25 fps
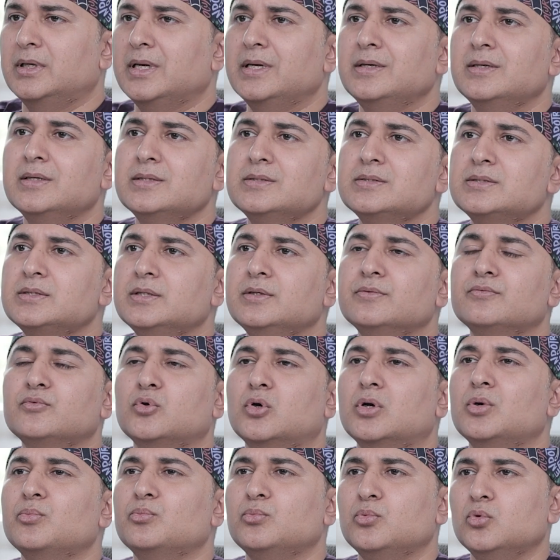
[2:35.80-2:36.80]
tendency
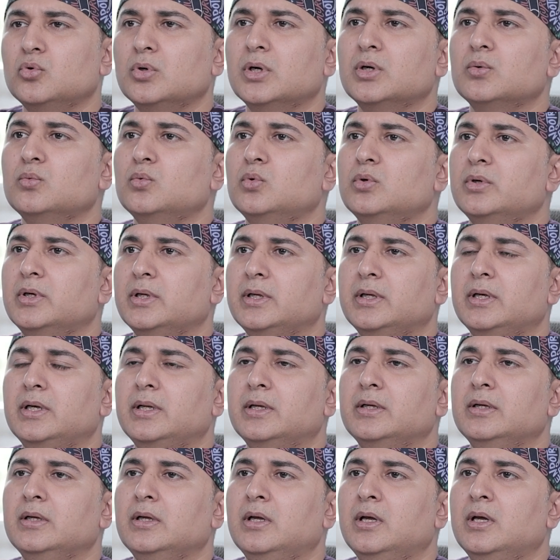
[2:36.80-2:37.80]
for a poor wound
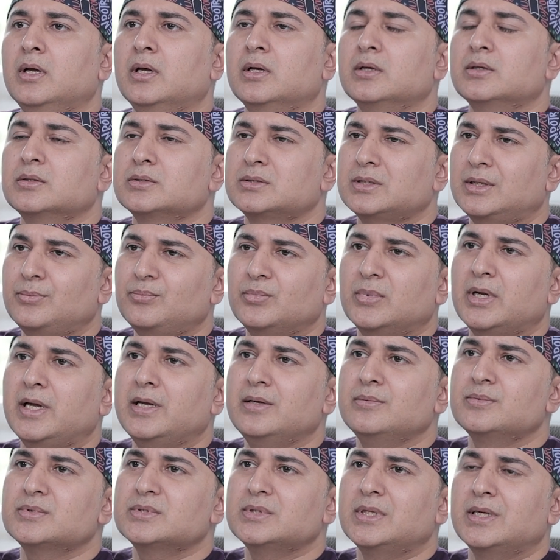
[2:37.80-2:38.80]
healing.
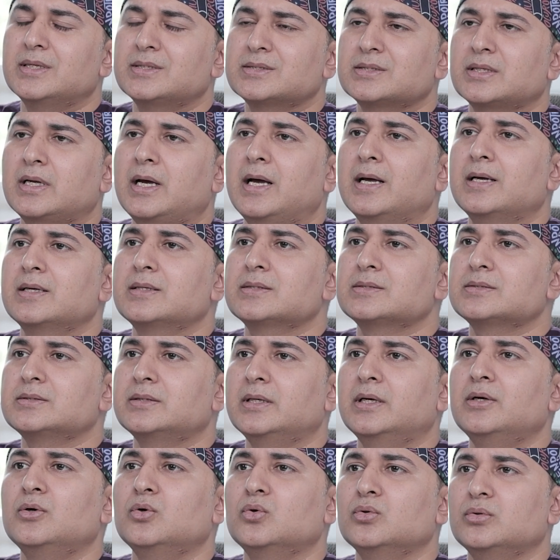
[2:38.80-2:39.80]
Sometimes their scars
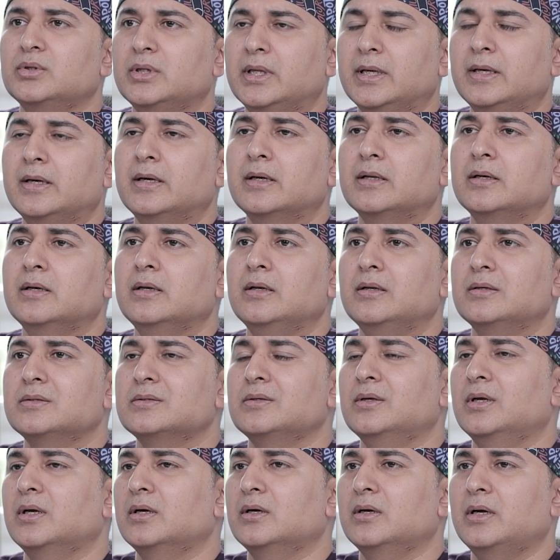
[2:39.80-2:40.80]
tend to thicken
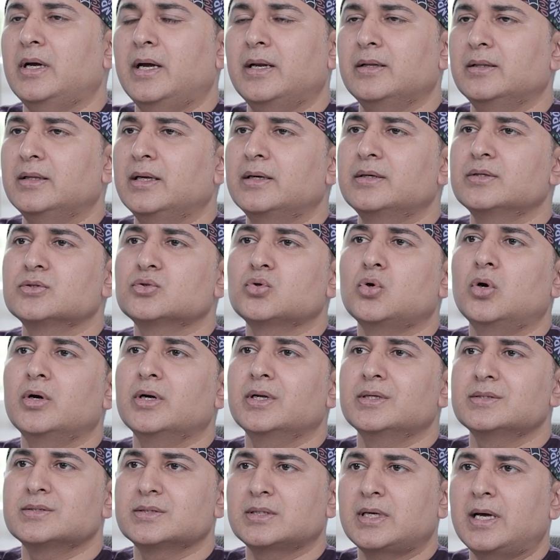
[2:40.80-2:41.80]
and that is
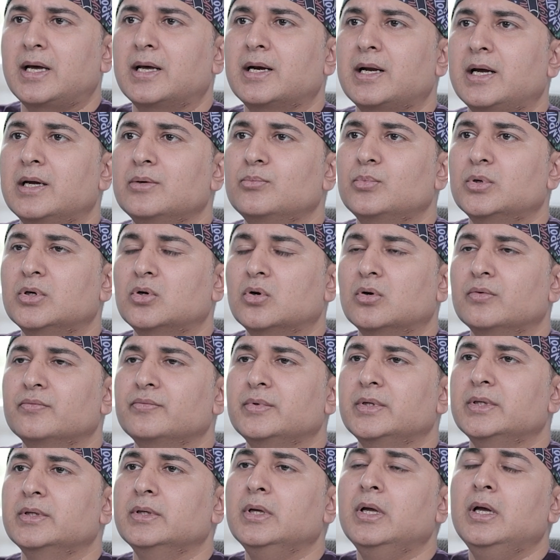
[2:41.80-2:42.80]
called as scar
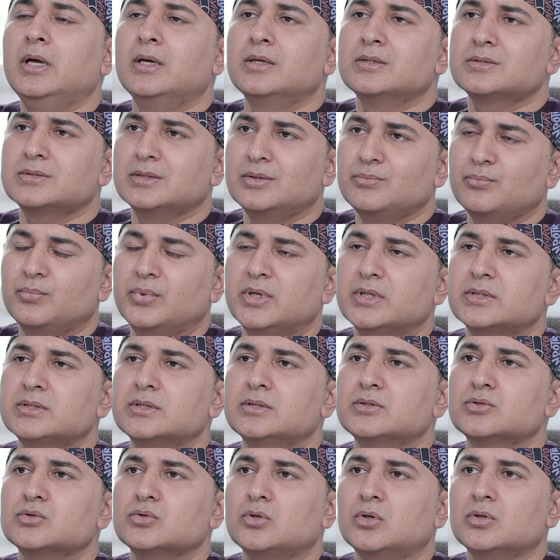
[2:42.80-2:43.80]
hypertrophy. Some
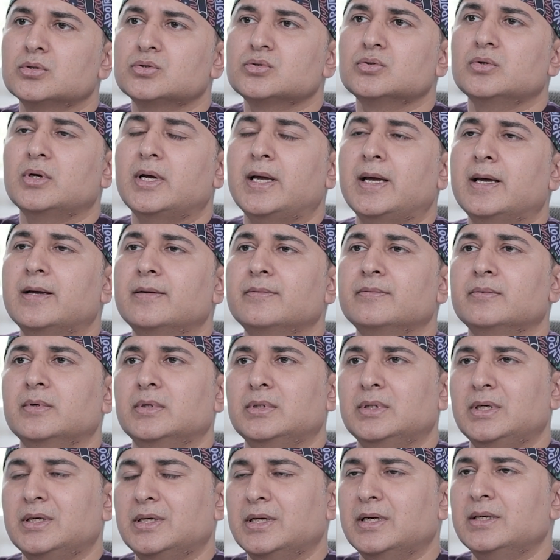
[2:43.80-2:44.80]
patients also
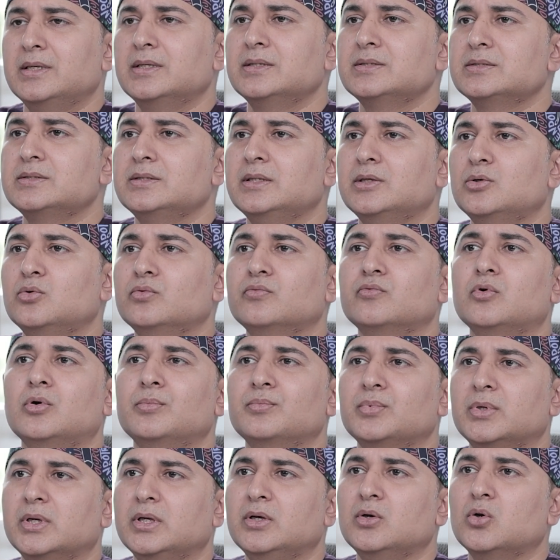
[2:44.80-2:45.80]
have the tendency to
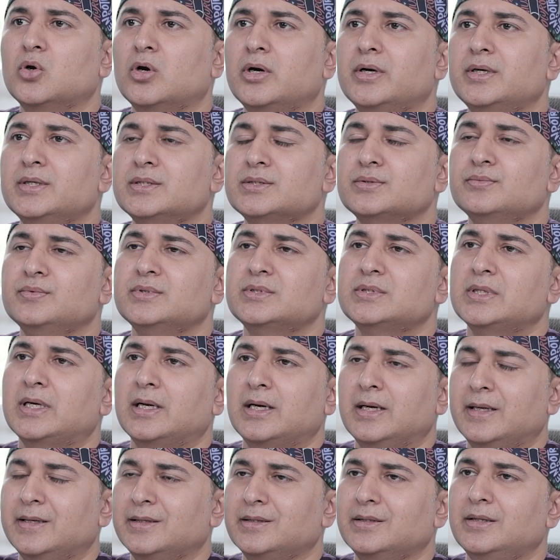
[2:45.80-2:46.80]
form keloids, which are
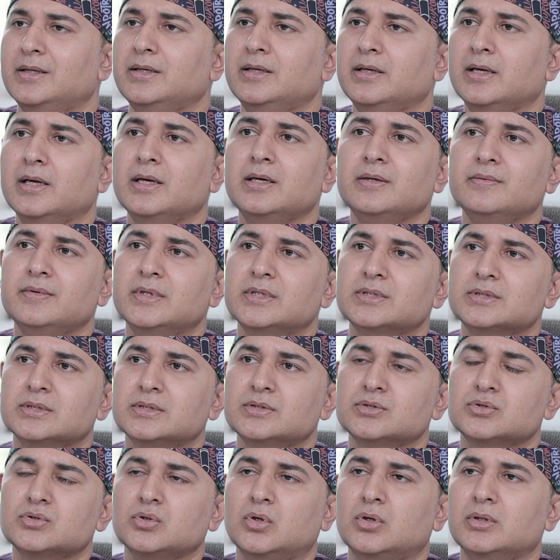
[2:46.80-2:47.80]
like thick
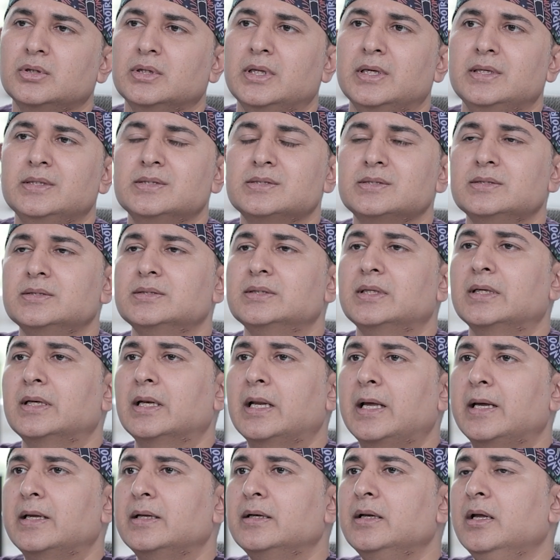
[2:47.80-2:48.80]
elevations on the incision
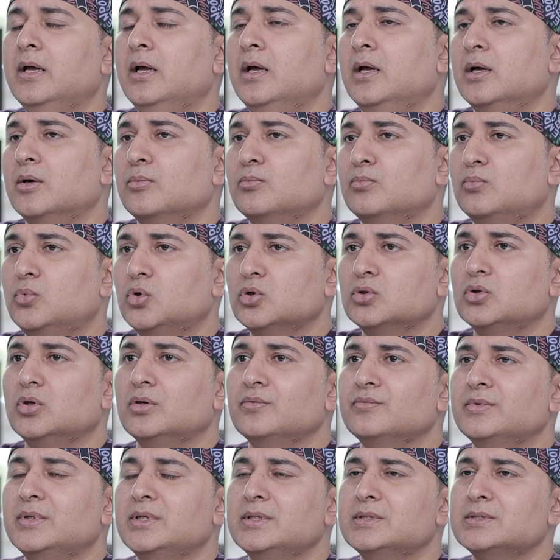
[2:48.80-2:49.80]
line. Both
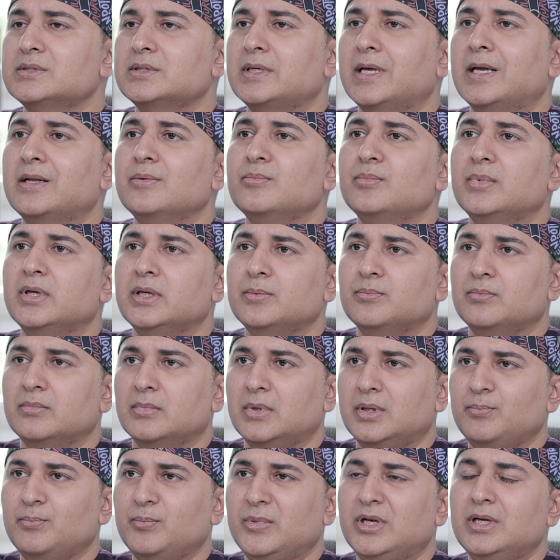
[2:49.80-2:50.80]
of these can be
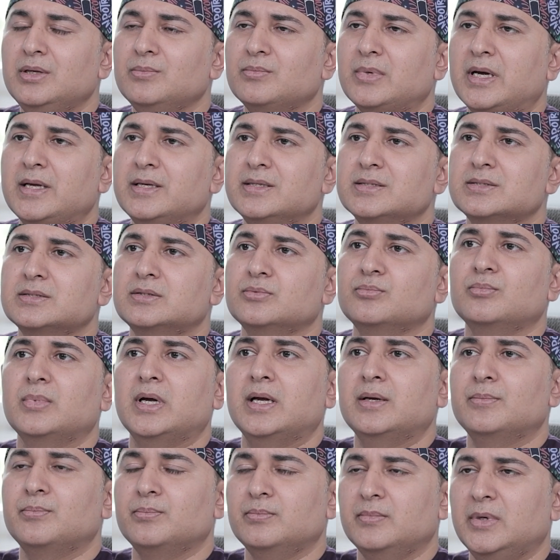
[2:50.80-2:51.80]
minimized
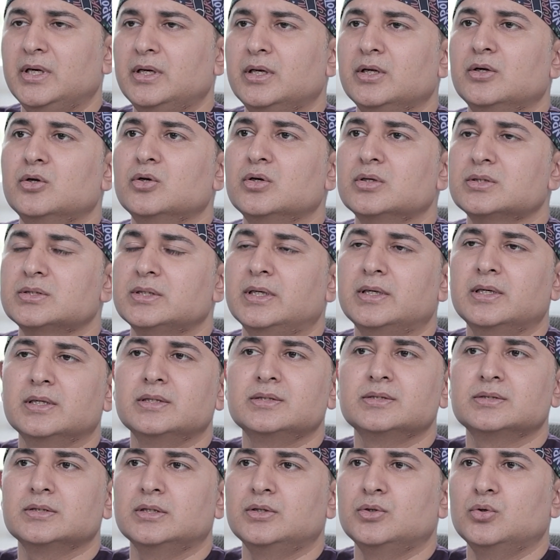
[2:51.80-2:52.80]
by meticulous
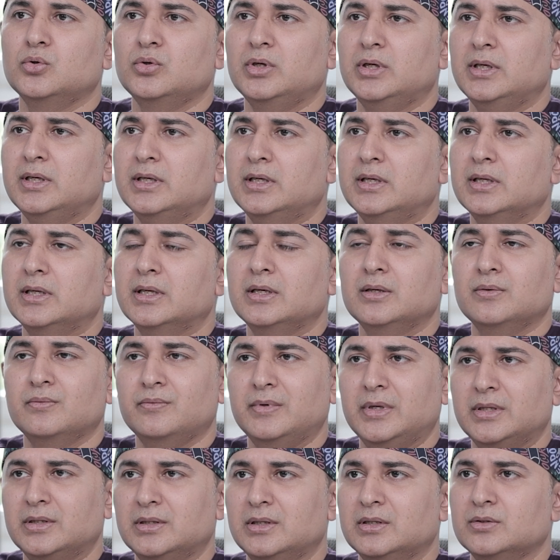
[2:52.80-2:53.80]
attention to detail
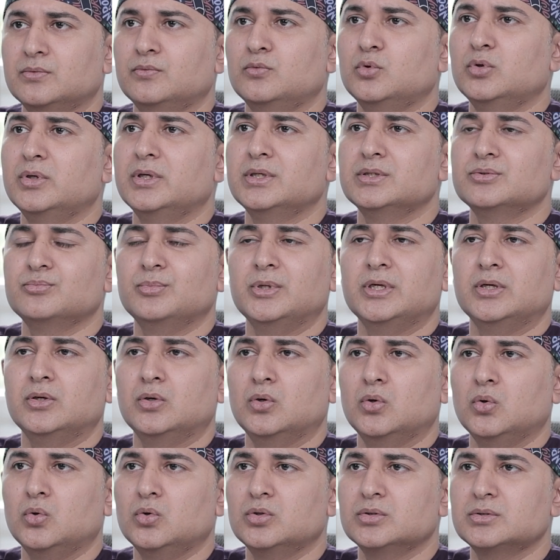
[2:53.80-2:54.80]
when the wound is being
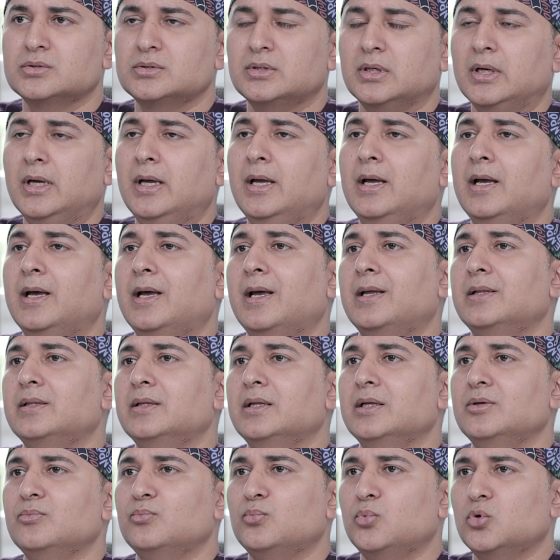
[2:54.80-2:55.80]
closed, and
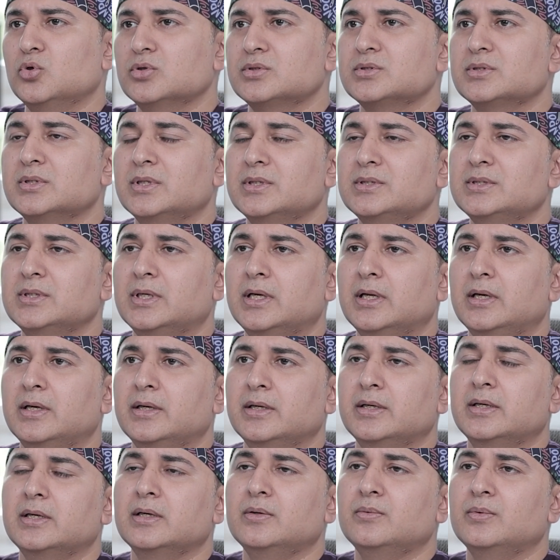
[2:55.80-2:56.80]
then post-surgical
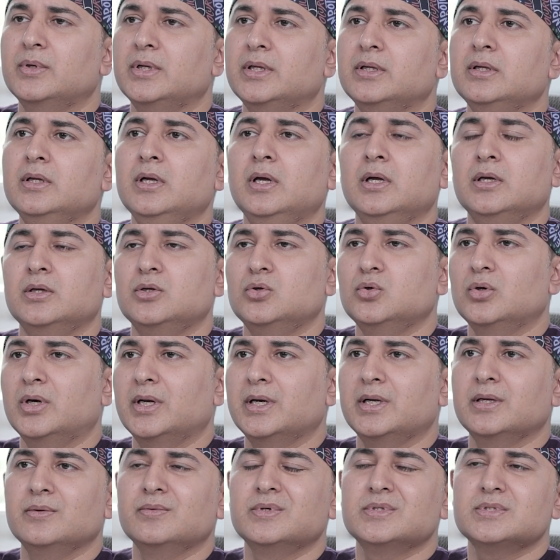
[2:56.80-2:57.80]
recovery you
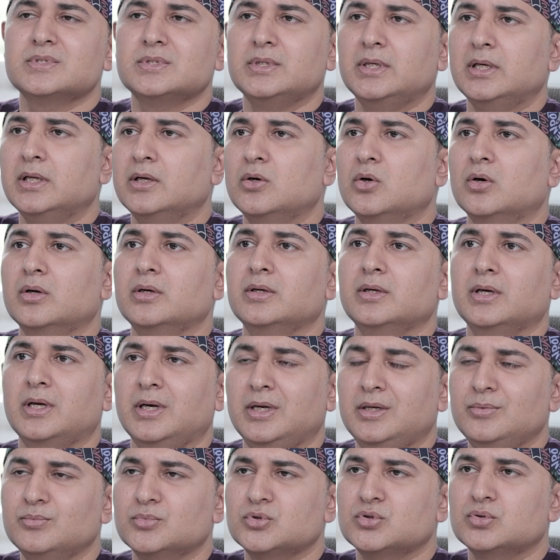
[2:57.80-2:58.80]
are given silicone
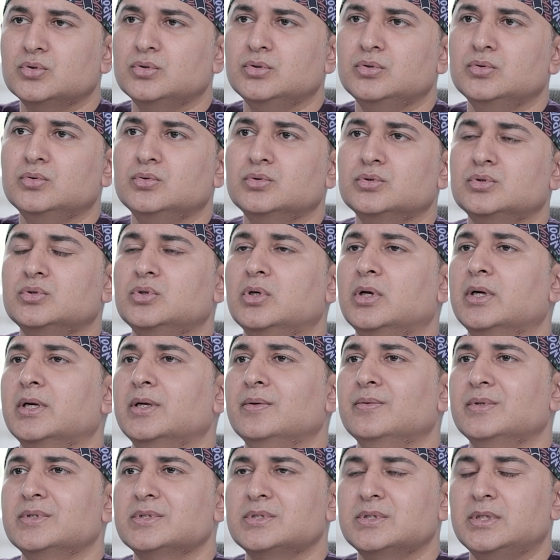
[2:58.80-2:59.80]
creams to use, you are
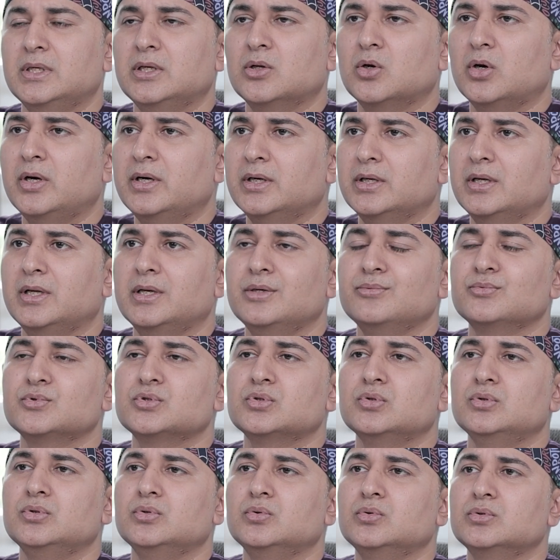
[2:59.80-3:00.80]
given steroid creams
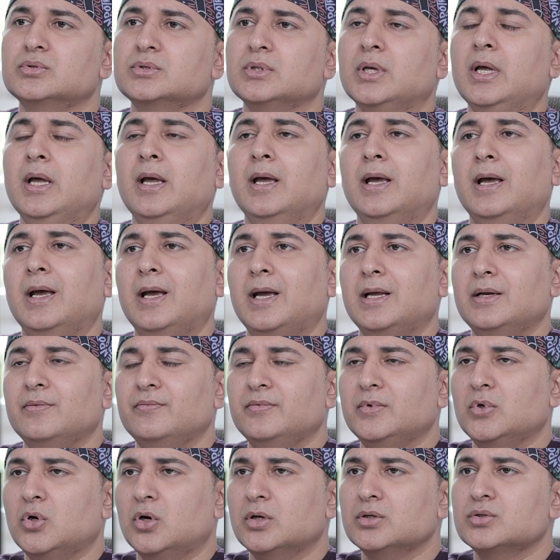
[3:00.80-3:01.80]
to use, and
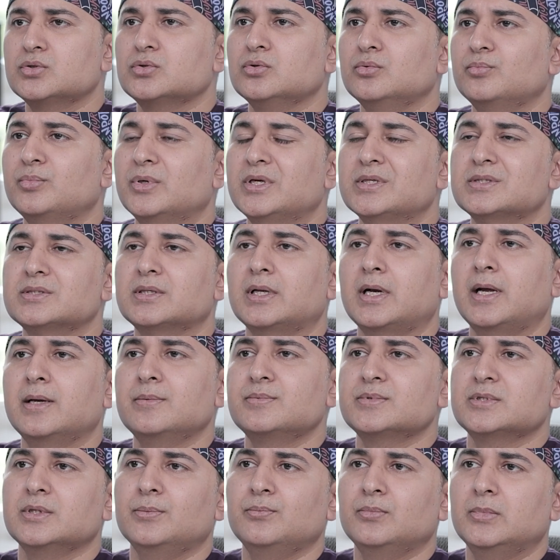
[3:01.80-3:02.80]
we also
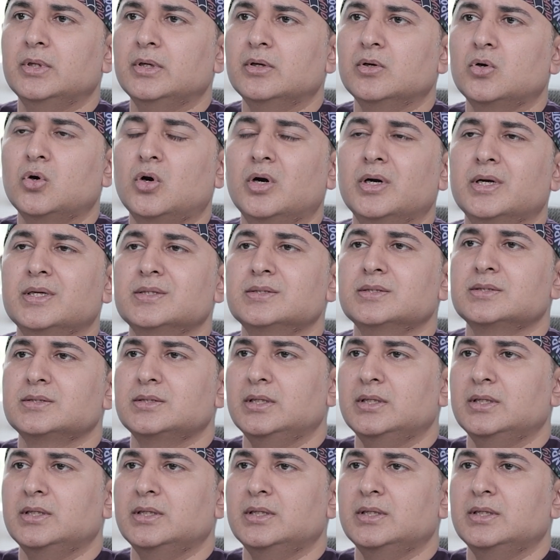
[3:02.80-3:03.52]
prescribe something called as a